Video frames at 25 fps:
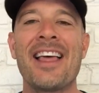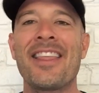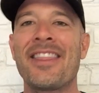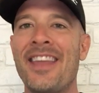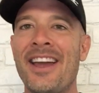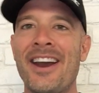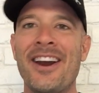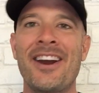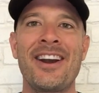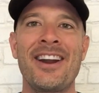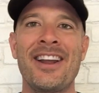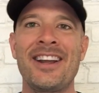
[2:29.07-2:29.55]

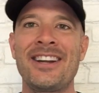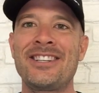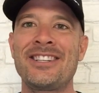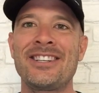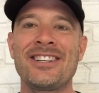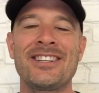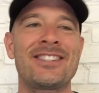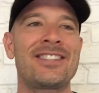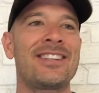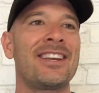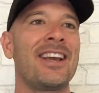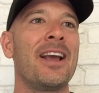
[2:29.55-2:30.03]
They're going to
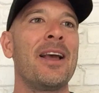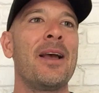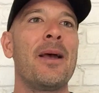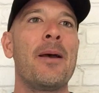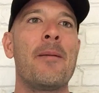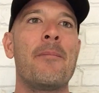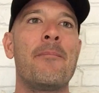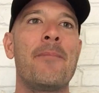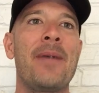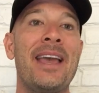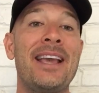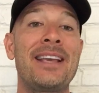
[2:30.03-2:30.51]
just
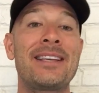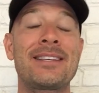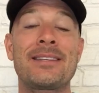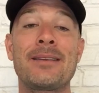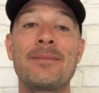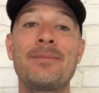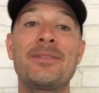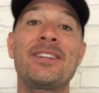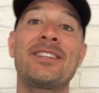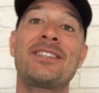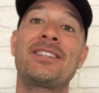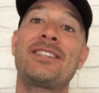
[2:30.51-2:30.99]
make
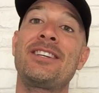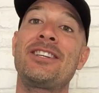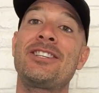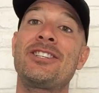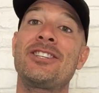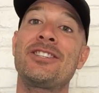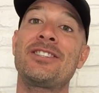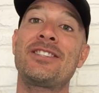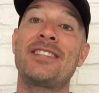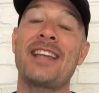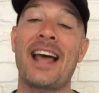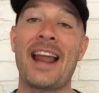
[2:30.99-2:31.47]
some
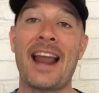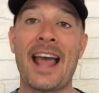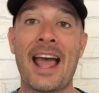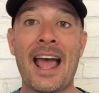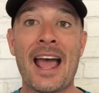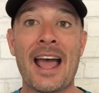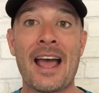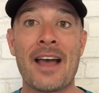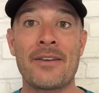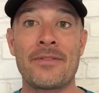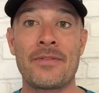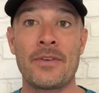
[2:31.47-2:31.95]
decisions that
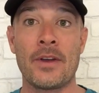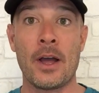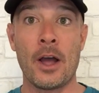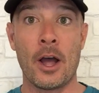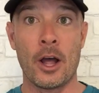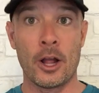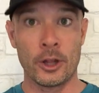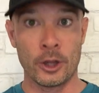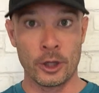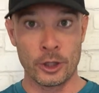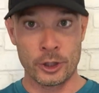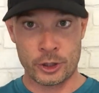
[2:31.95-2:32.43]
have
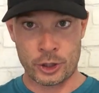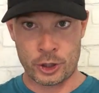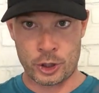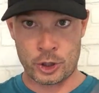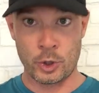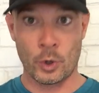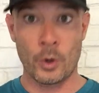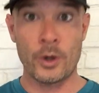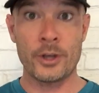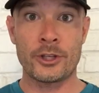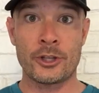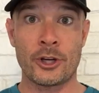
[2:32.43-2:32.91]

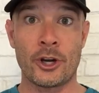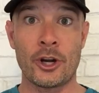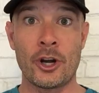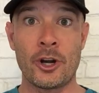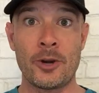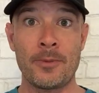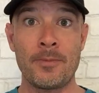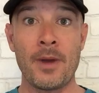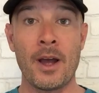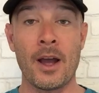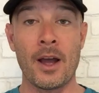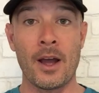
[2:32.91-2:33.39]

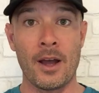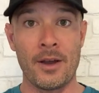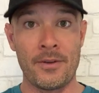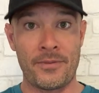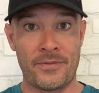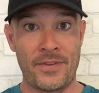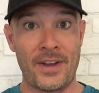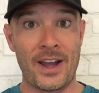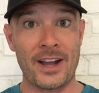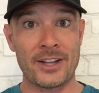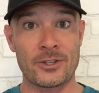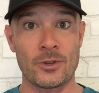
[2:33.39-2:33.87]
short-term
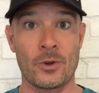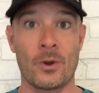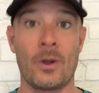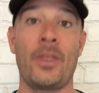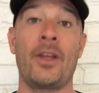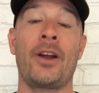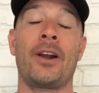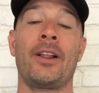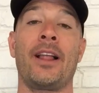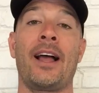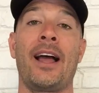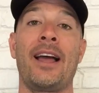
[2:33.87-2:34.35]
effect on
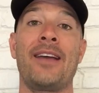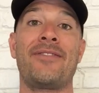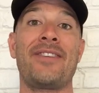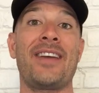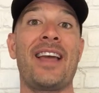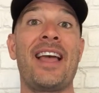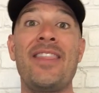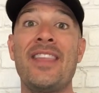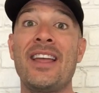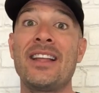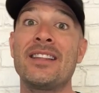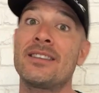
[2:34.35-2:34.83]
their life
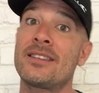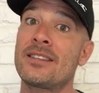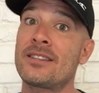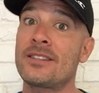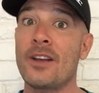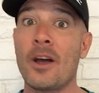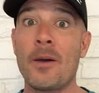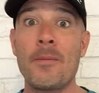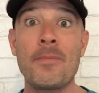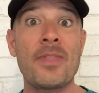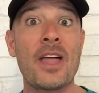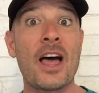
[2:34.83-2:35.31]
and then
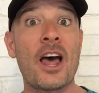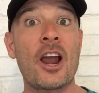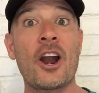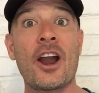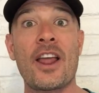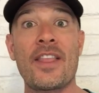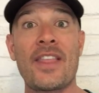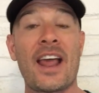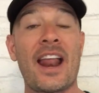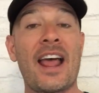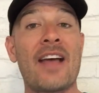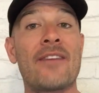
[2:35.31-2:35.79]
some
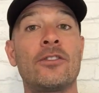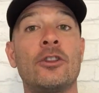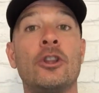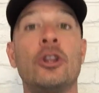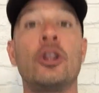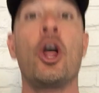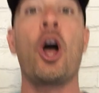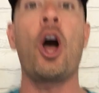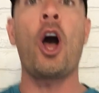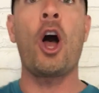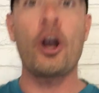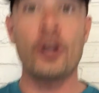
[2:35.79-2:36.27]
that have
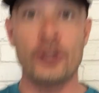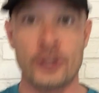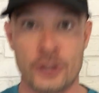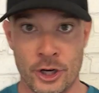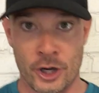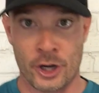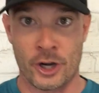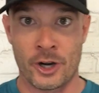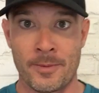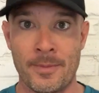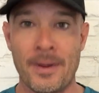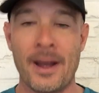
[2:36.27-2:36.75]

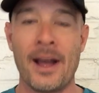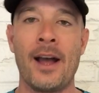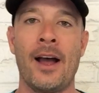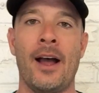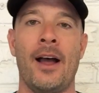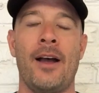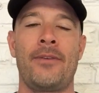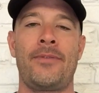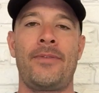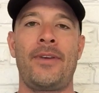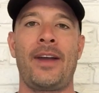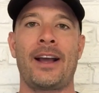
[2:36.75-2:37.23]
long-term
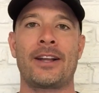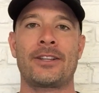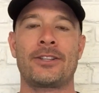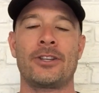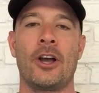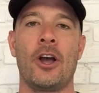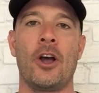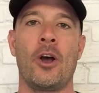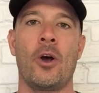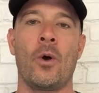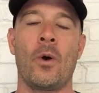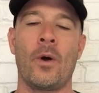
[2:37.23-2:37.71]
effect
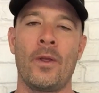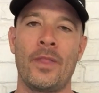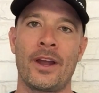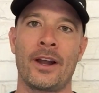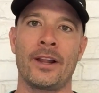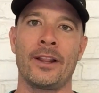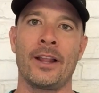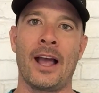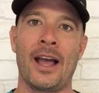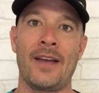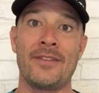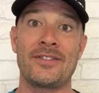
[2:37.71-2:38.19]
on
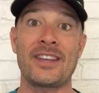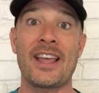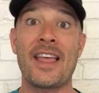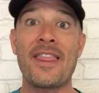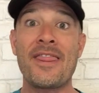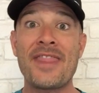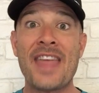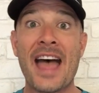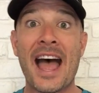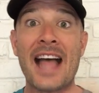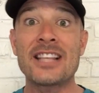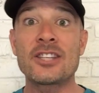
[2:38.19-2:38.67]
their lives.
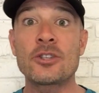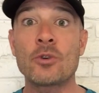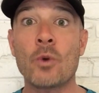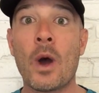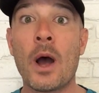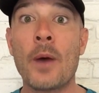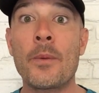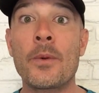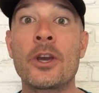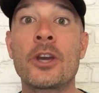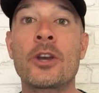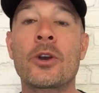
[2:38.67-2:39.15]
And that's
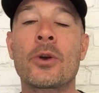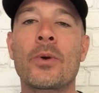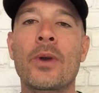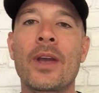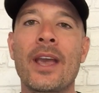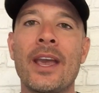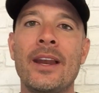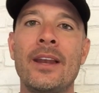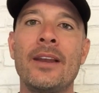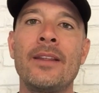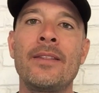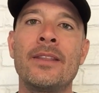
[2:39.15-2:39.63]
why we
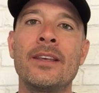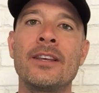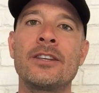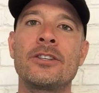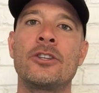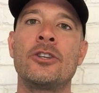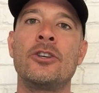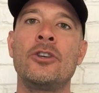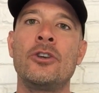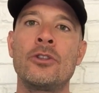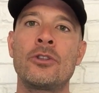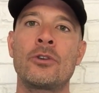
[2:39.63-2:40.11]
created
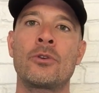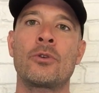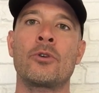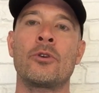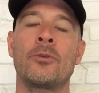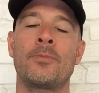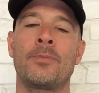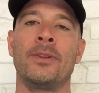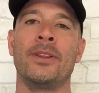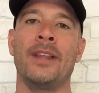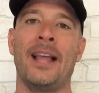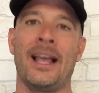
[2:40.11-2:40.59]
this youth
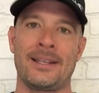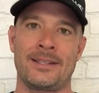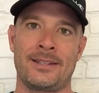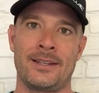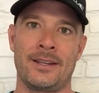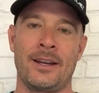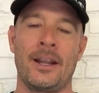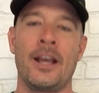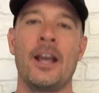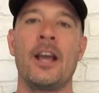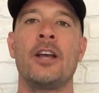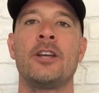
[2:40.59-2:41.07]
group
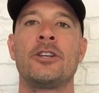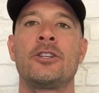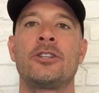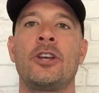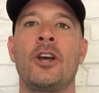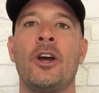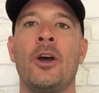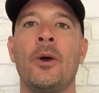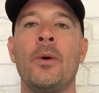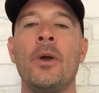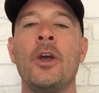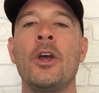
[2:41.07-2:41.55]
lesson.
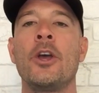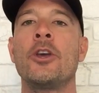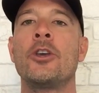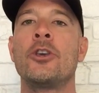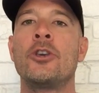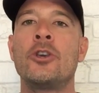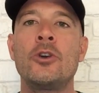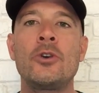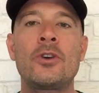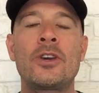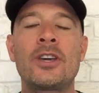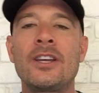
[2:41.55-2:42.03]
So
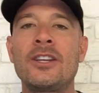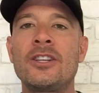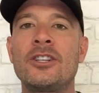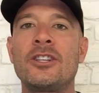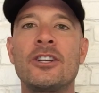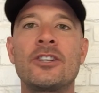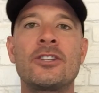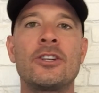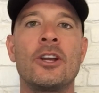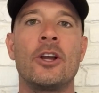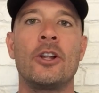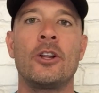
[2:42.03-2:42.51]
you can
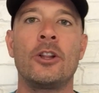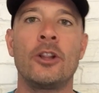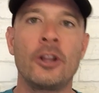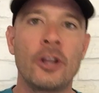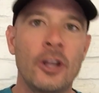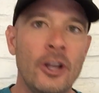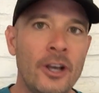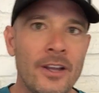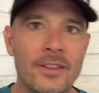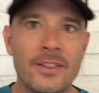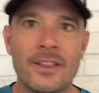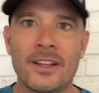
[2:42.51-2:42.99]
just
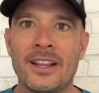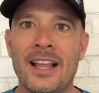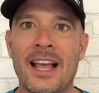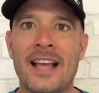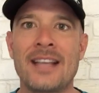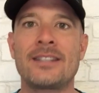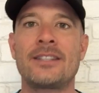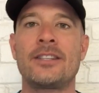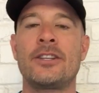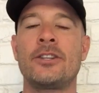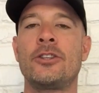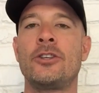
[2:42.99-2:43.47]
look at the
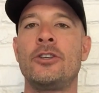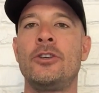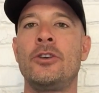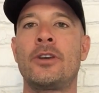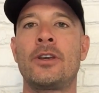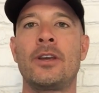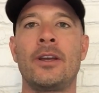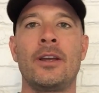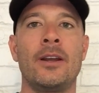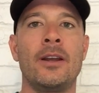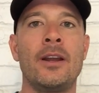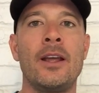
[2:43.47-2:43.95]
lesson, you
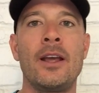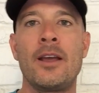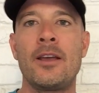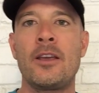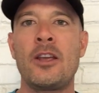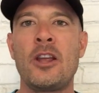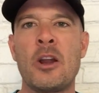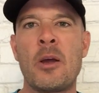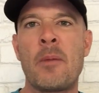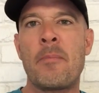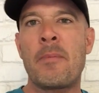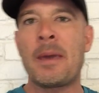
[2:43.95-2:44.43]
can,
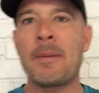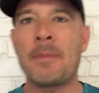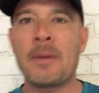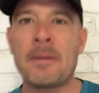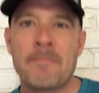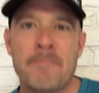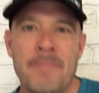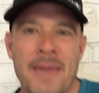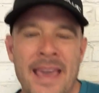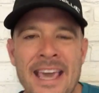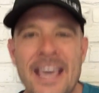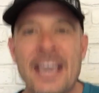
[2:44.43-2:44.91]
maybe
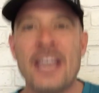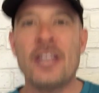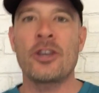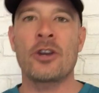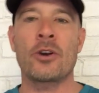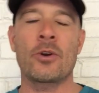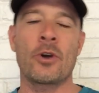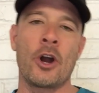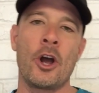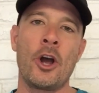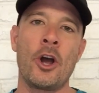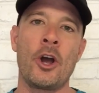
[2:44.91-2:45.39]
make it
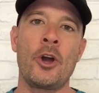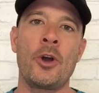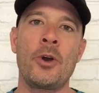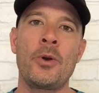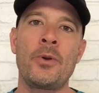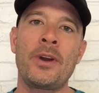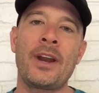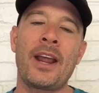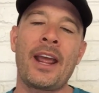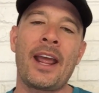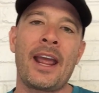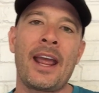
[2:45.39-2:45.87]
your
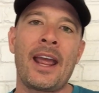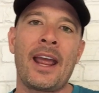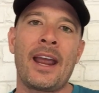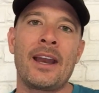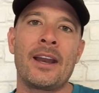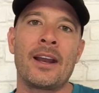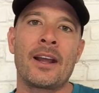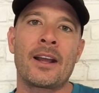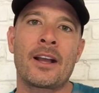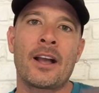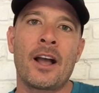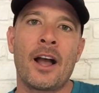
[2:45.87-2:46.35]
own
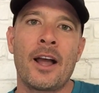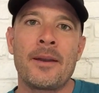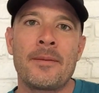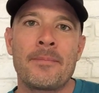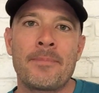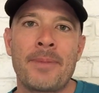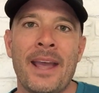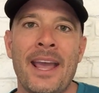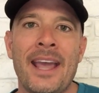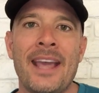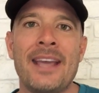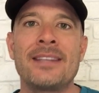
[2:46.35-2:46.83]
and cut and
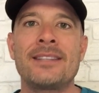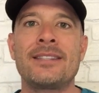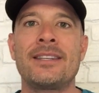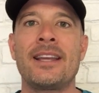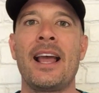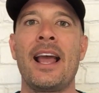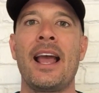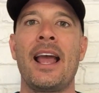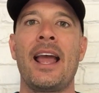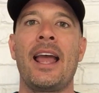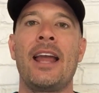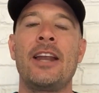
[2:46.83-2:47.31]
paste
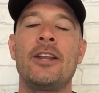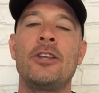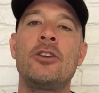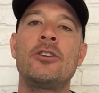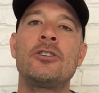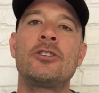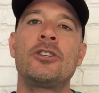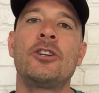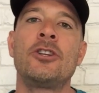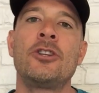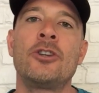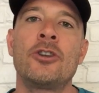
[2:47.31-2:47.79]
and
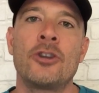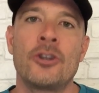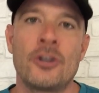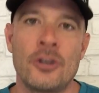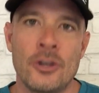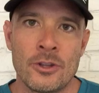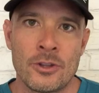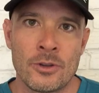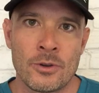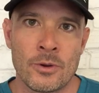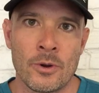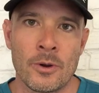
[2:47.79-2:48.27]
use it in your
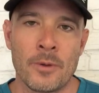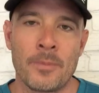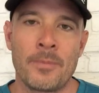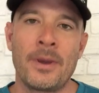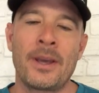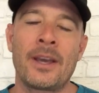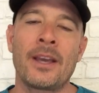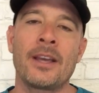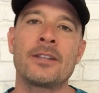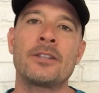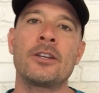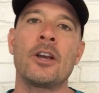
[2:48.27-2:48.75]
youth group,
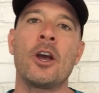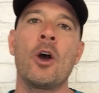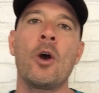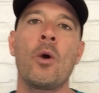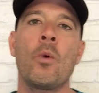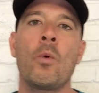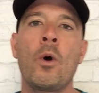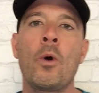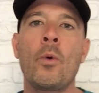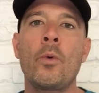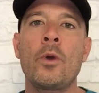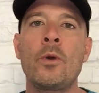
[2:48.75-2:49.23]
because
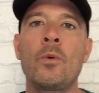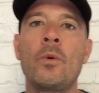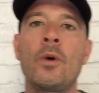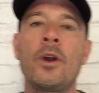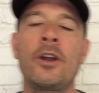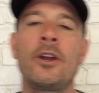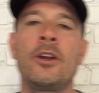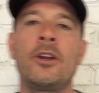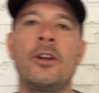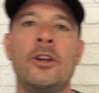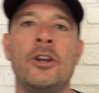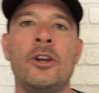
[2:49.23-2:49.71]
what we
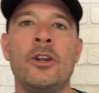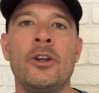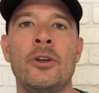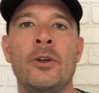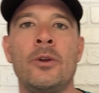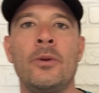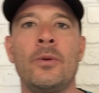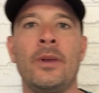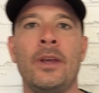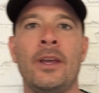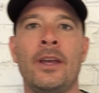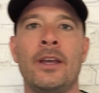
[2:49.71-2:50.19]
wanted to
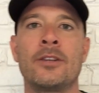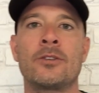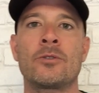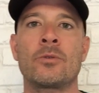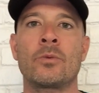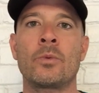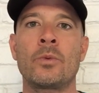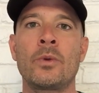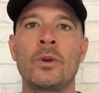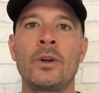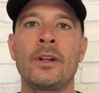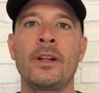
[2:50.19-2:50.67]
do is
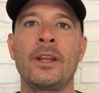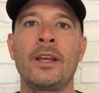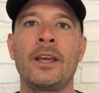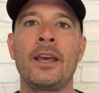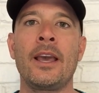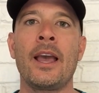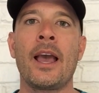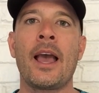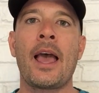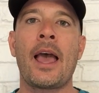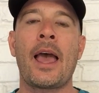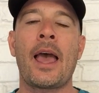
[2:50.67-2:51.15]

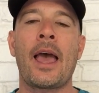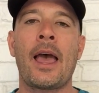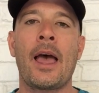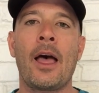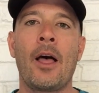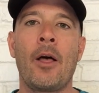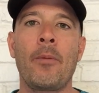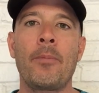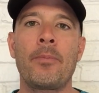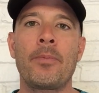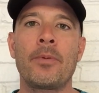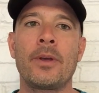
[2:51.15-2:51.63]
really
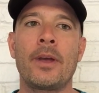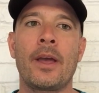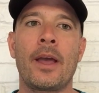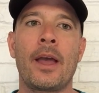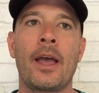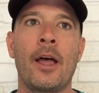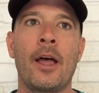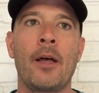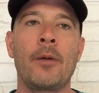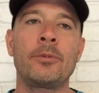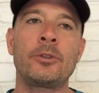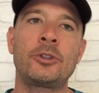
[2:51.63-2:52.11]
help
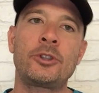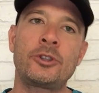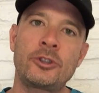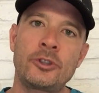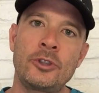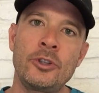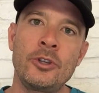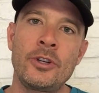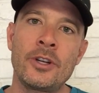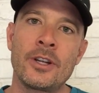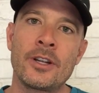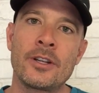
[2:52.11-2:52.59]

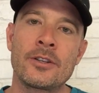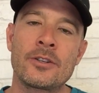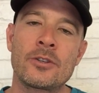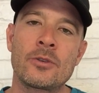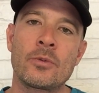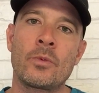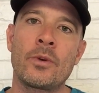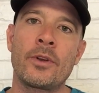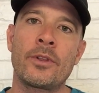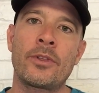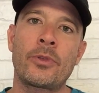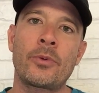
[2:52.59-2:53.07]
students
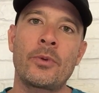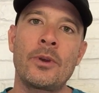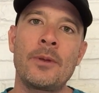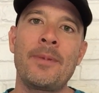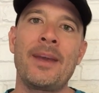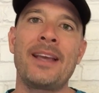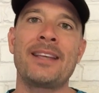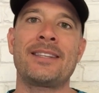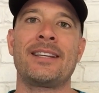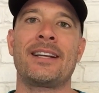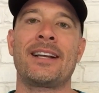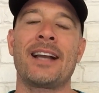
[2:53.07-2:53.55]
with 3
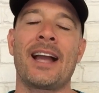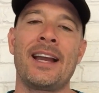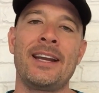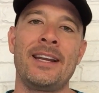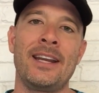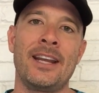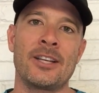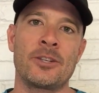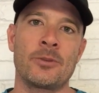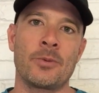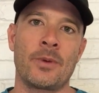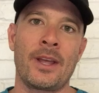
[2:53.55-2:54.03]
basic
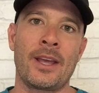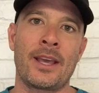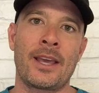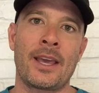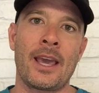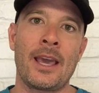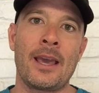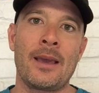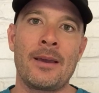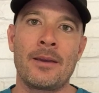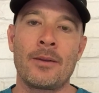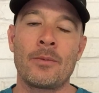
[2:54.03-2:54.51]
ideas when
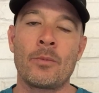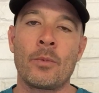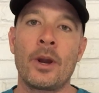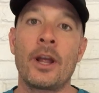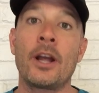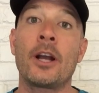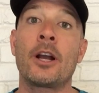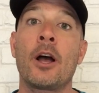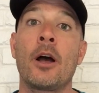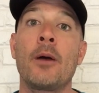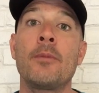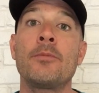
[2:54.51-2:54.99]

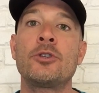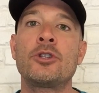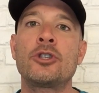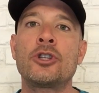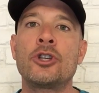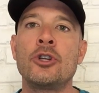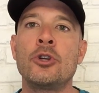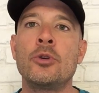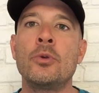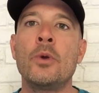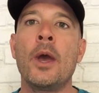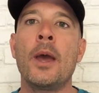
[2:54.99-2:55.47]
it comes
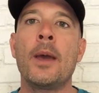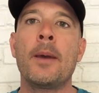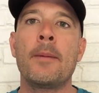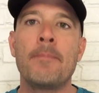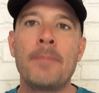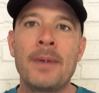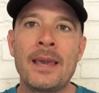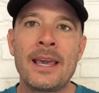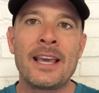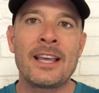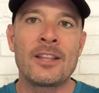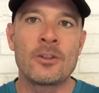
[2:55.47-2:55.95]
to
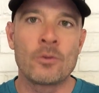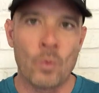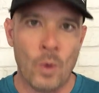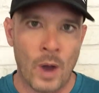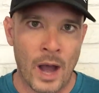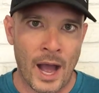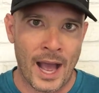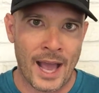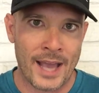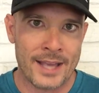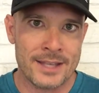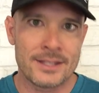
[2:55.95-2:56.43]
being
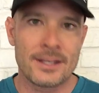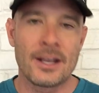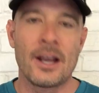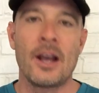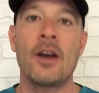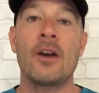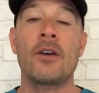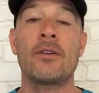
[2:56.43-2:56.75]
wise.